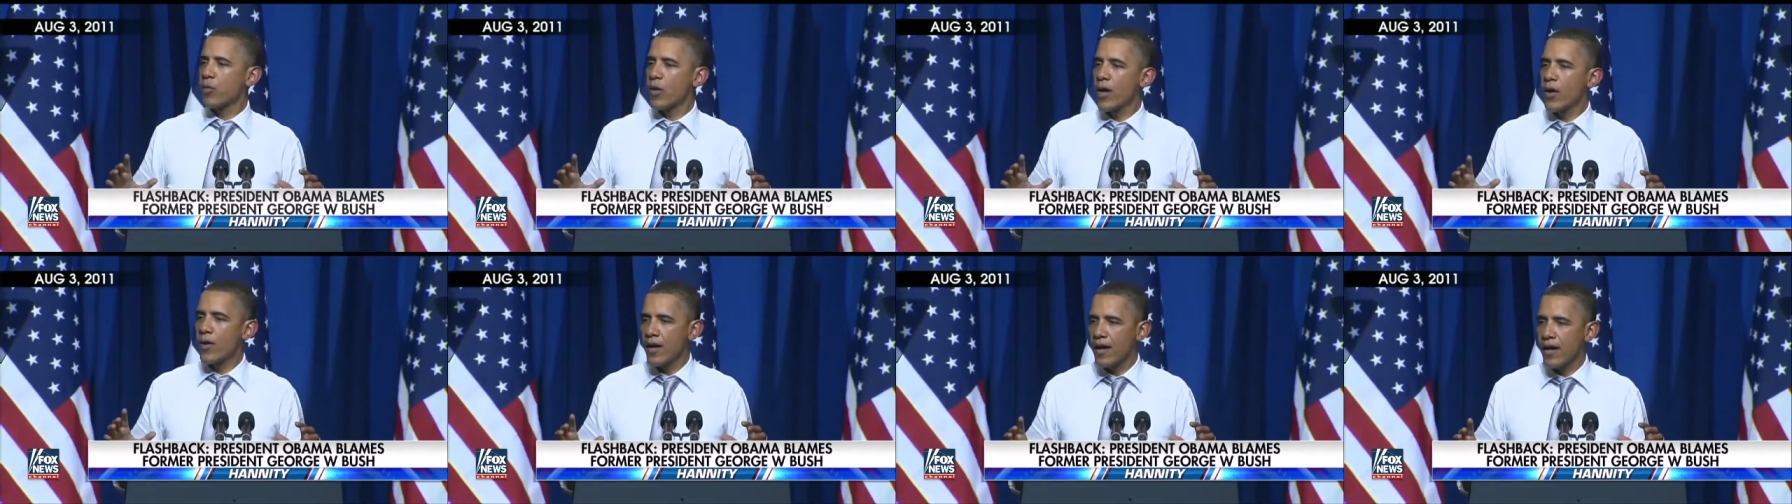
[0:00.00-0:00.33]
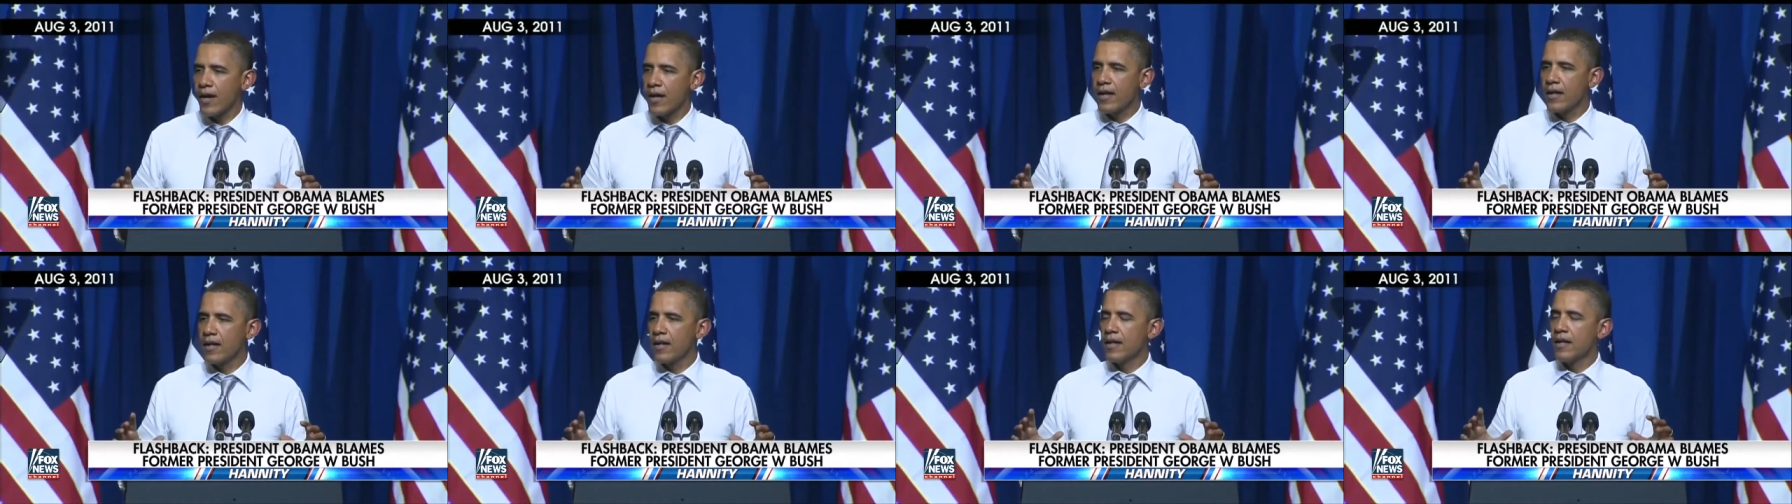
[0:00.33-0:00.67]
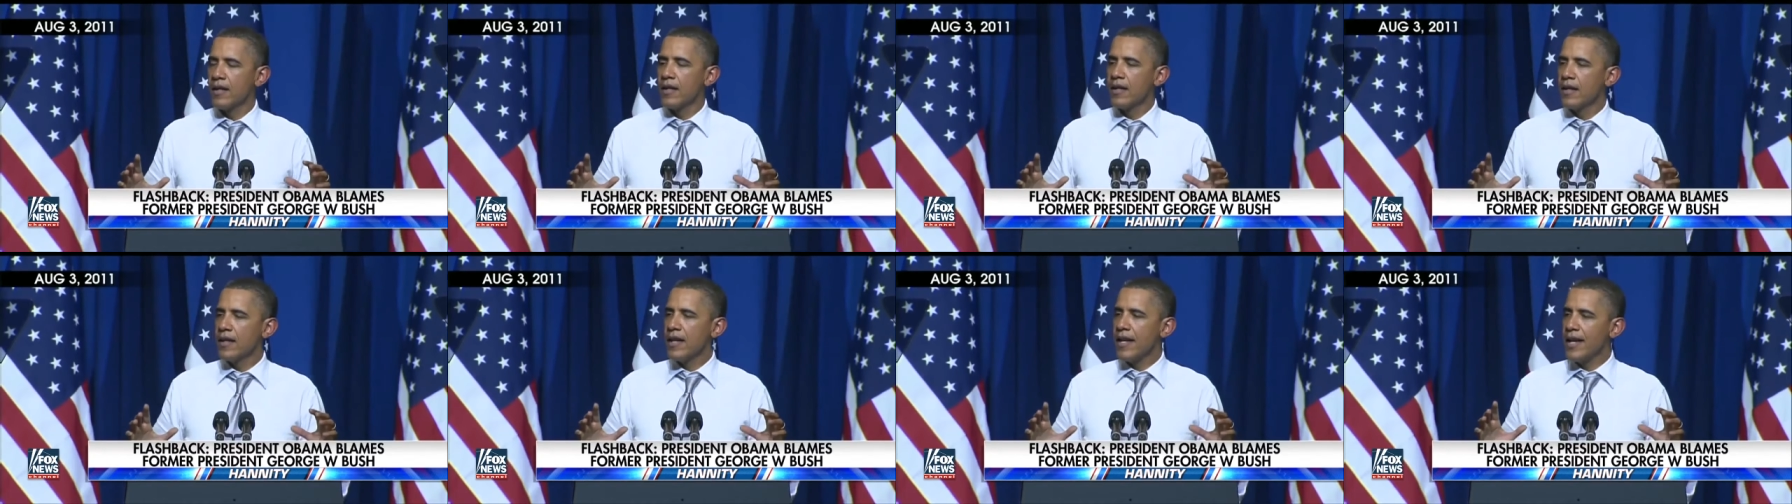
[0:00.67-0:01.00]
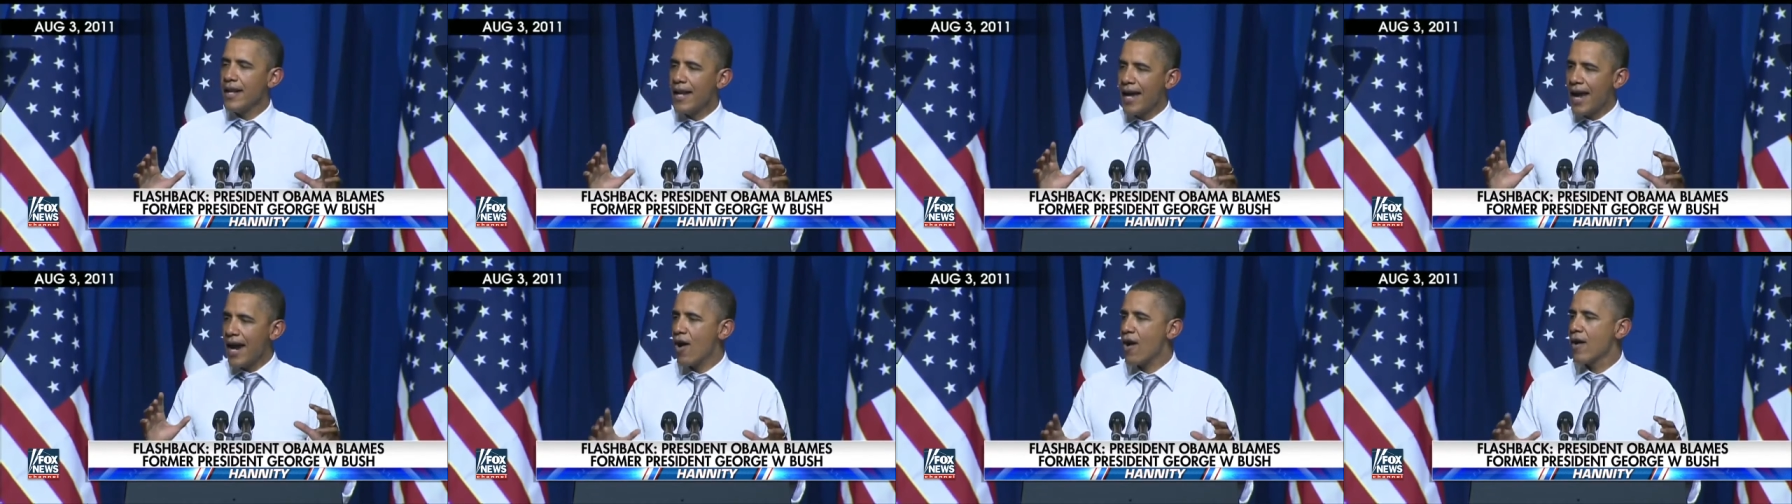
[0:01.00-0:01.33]
We were
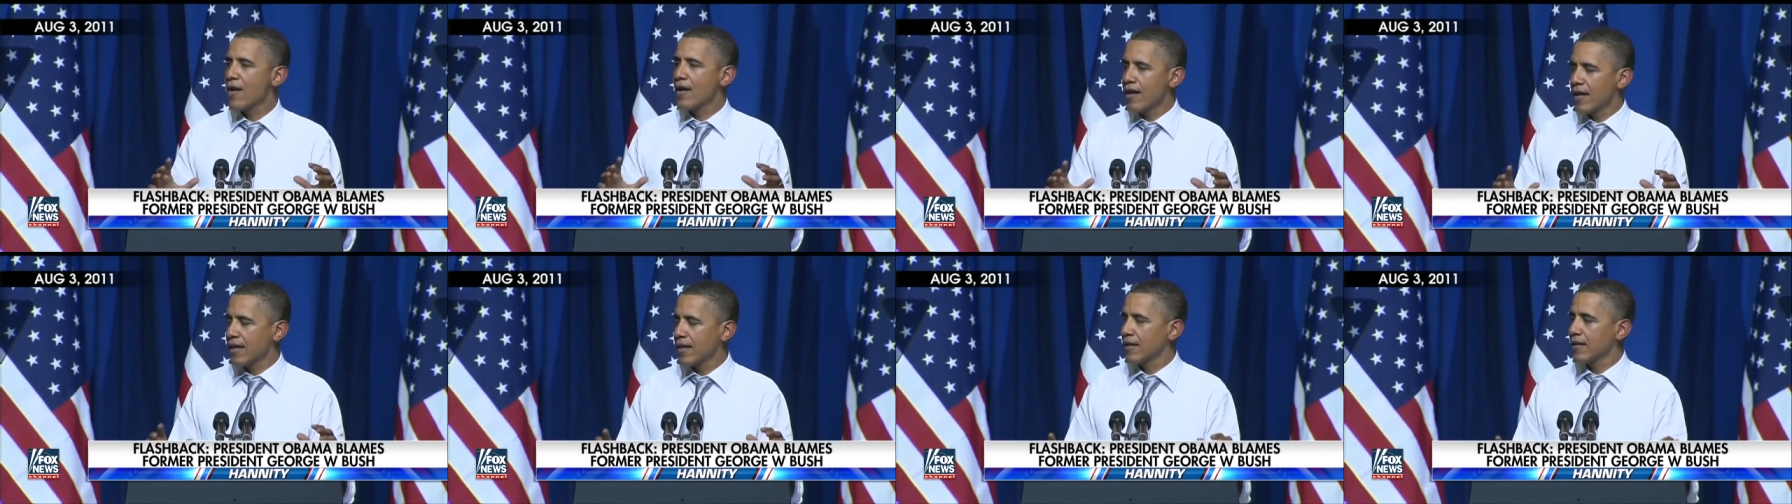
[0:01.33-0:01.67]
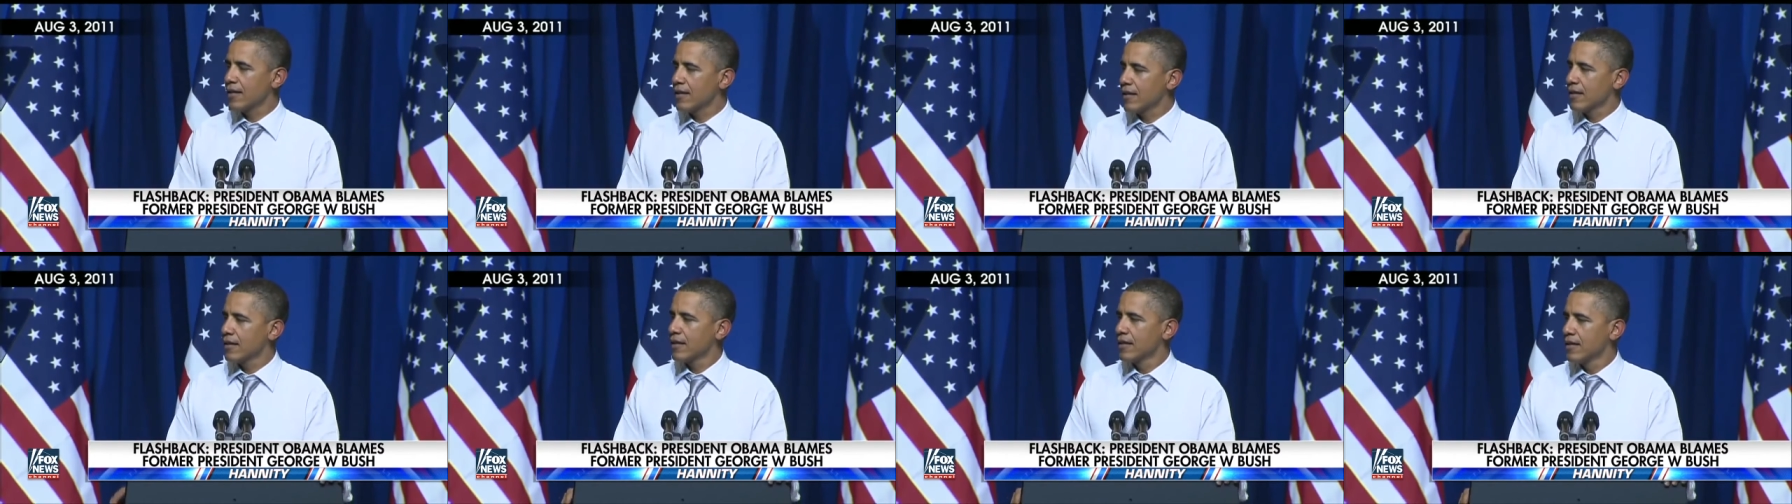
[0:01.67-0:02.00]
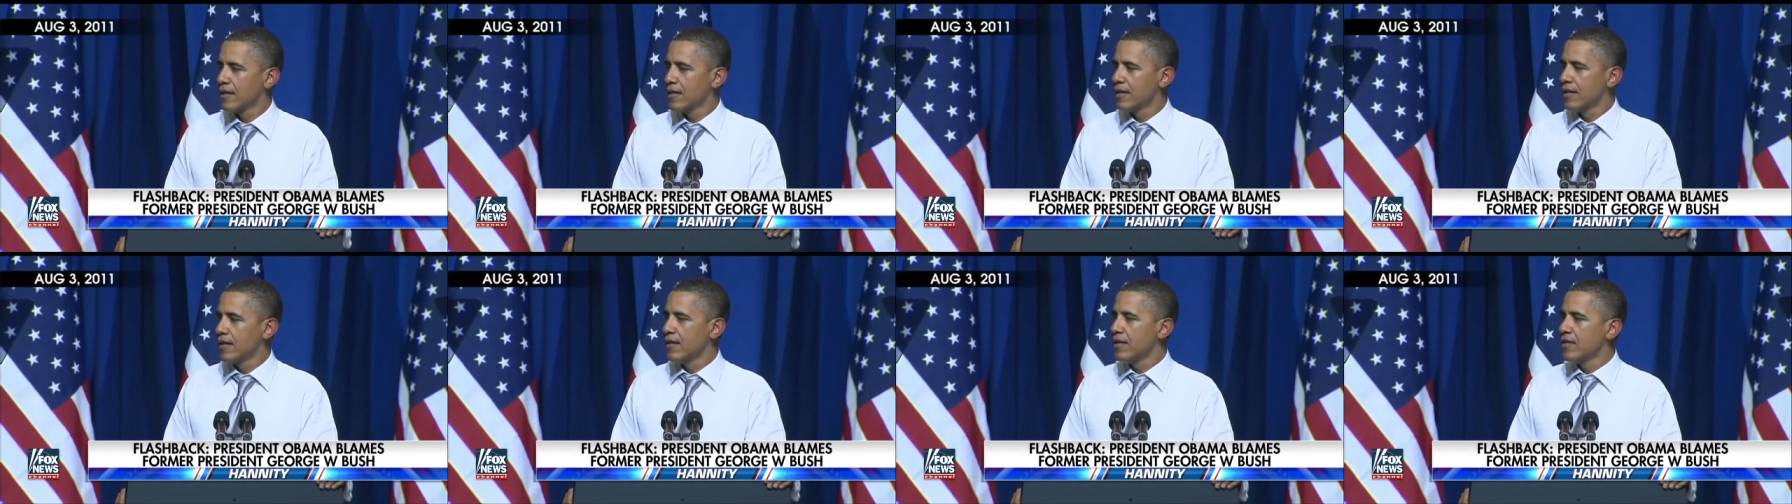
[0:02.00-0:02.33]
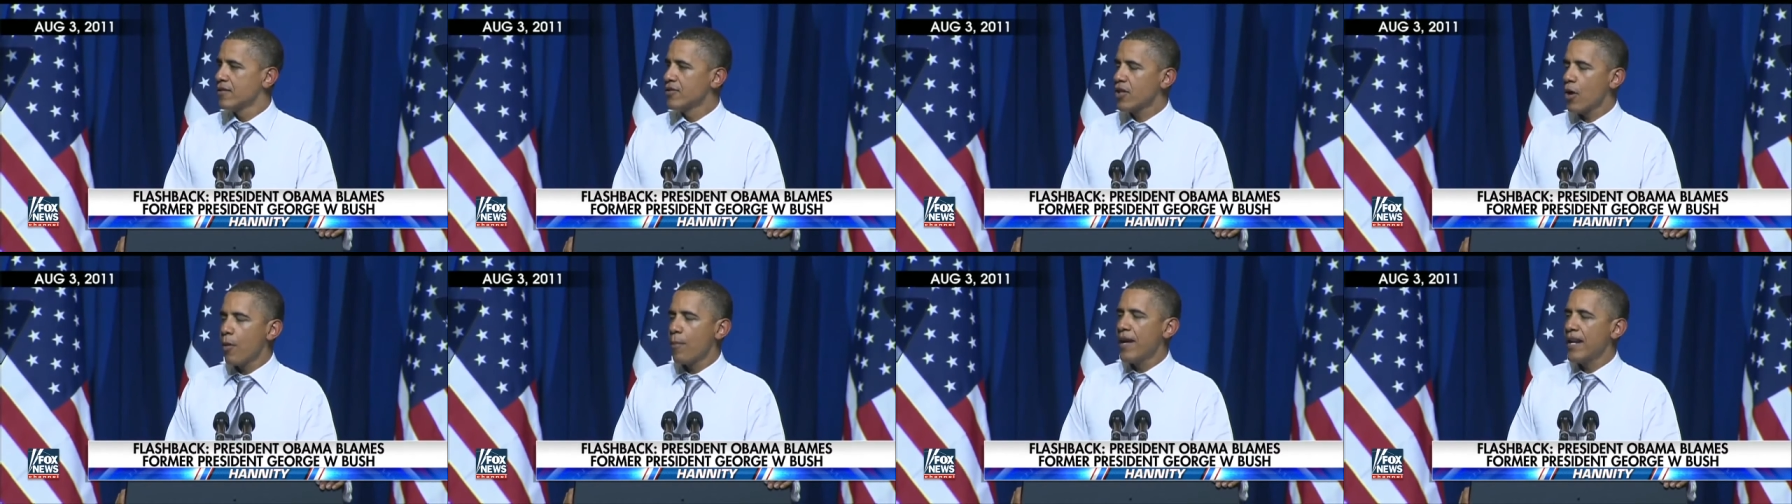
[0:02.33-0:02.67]
inheriting
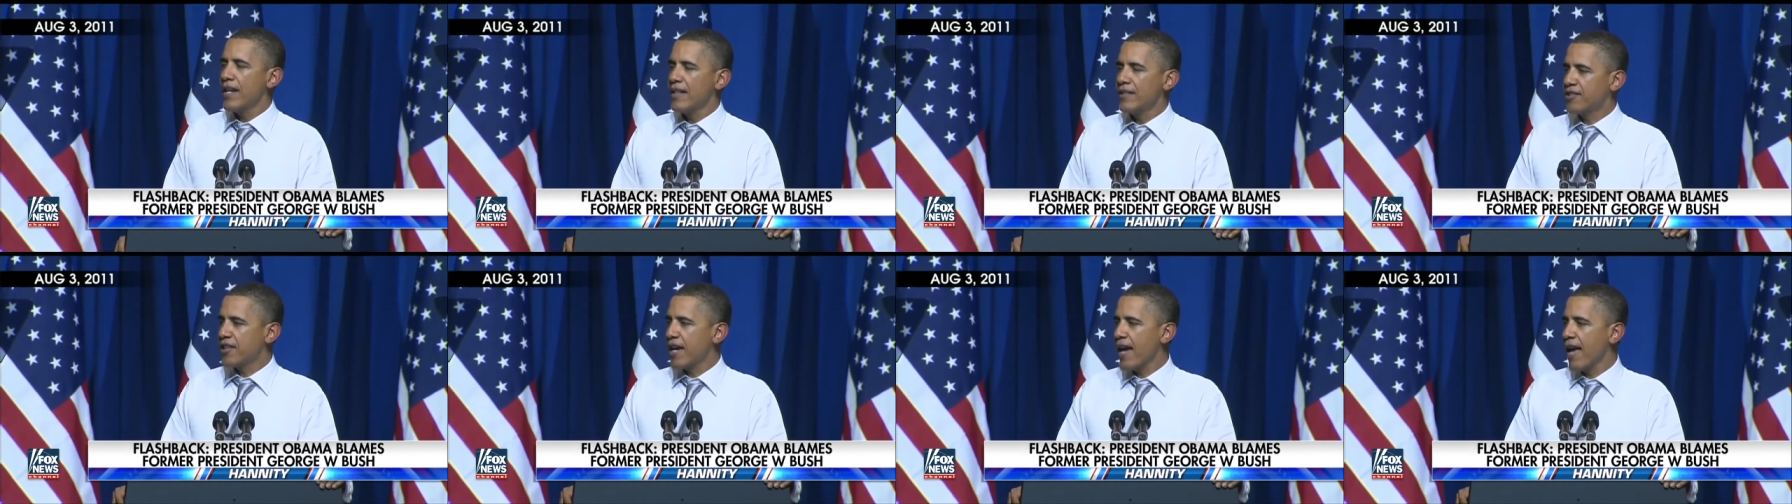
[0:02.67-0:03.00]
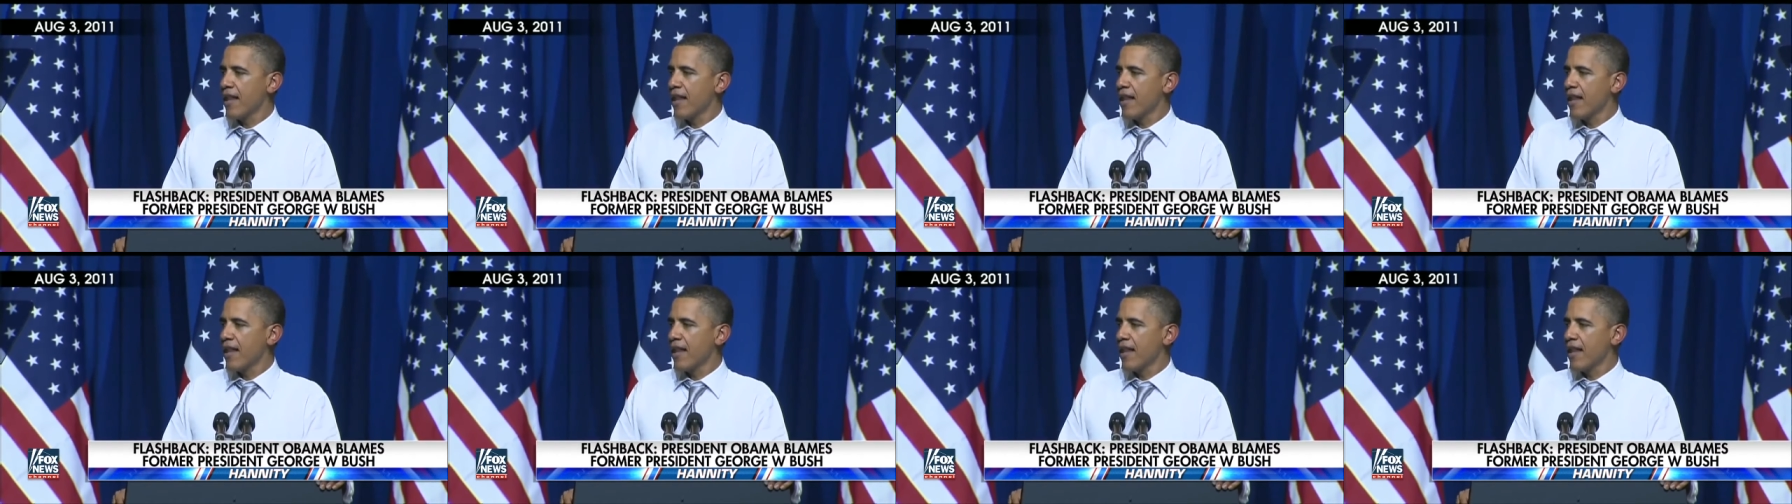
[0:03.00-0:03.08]
so many